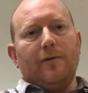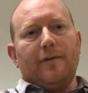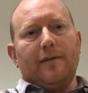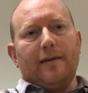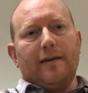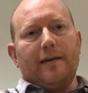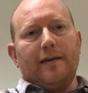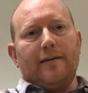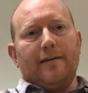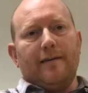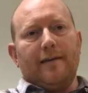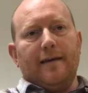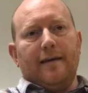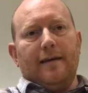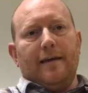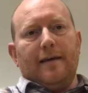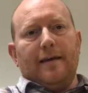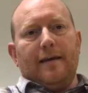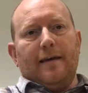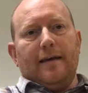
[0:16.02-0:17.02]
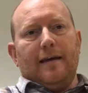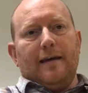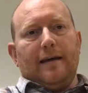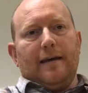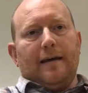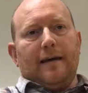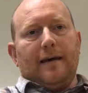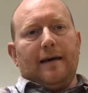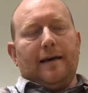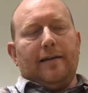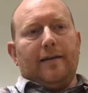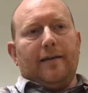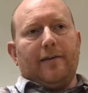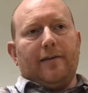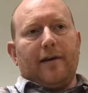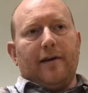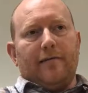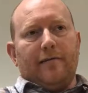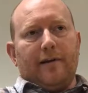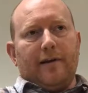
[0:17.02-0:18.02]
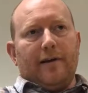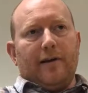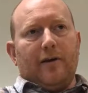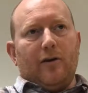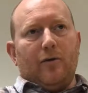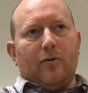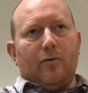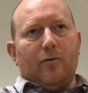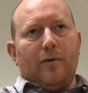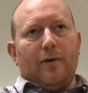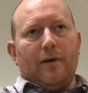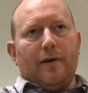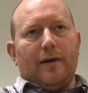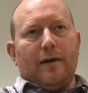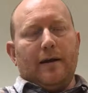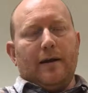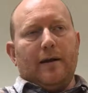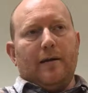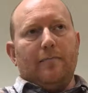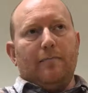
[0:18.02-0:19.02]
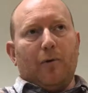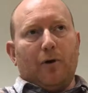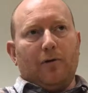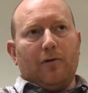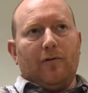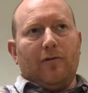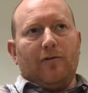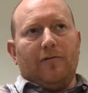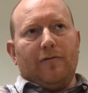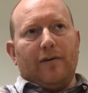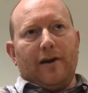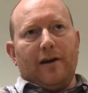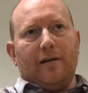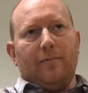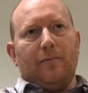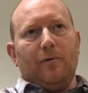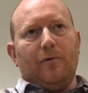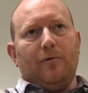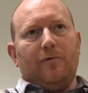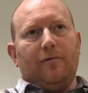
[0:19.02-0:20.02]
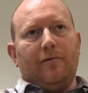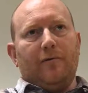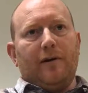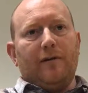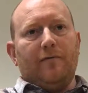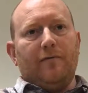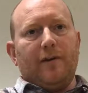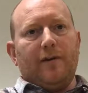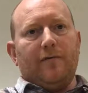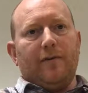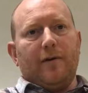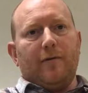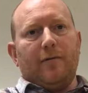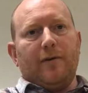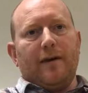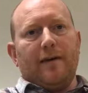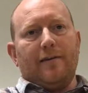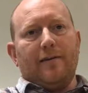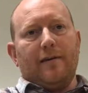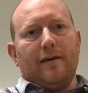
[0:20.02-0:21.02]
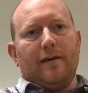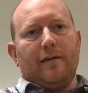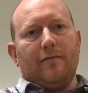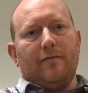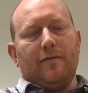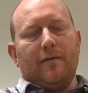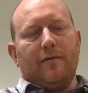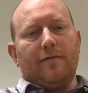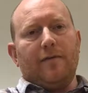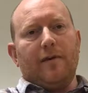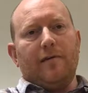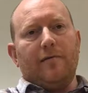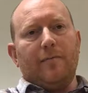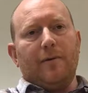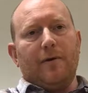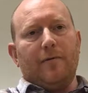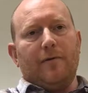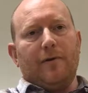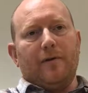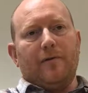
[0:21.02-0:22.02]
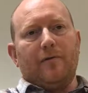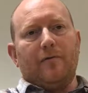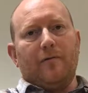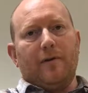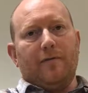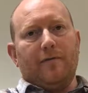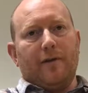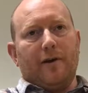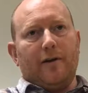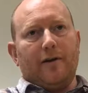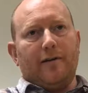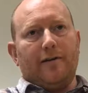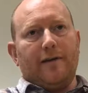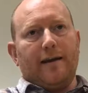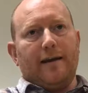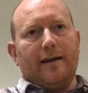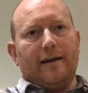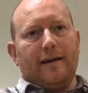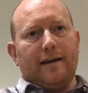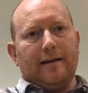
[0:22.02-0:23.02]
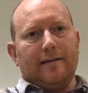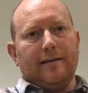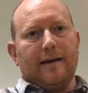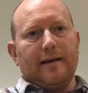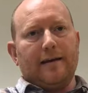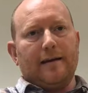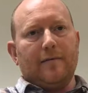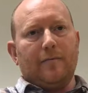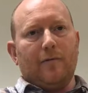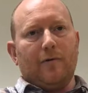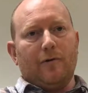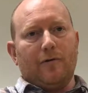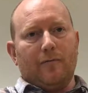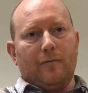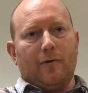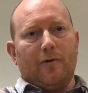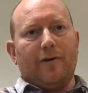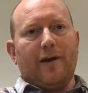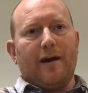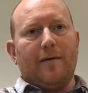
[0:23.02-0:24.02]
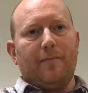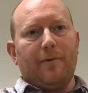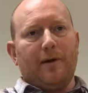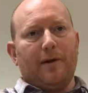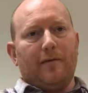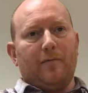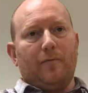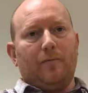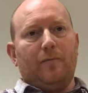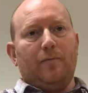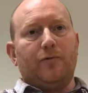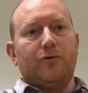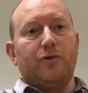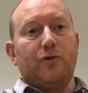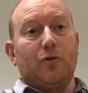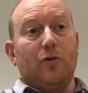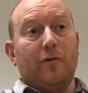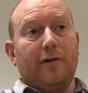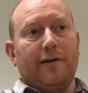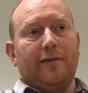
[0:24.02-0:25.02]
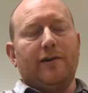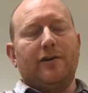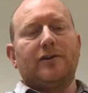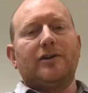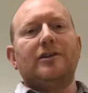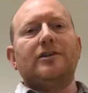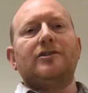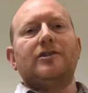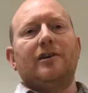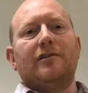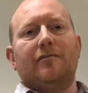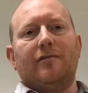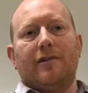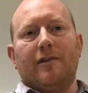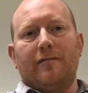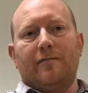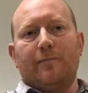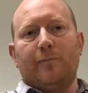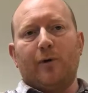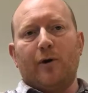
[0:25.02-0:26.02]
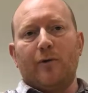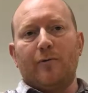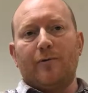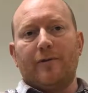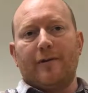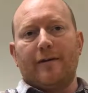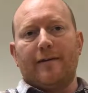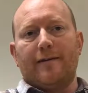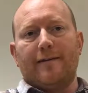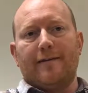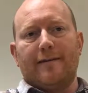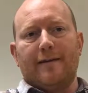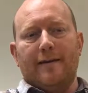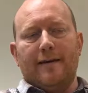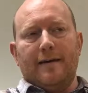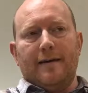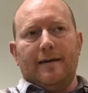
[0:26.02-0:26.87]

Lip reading: disease, and there's currently no models available for in vivo testing of therapeutics, or even understanding exactly what's happening during the degenerative process.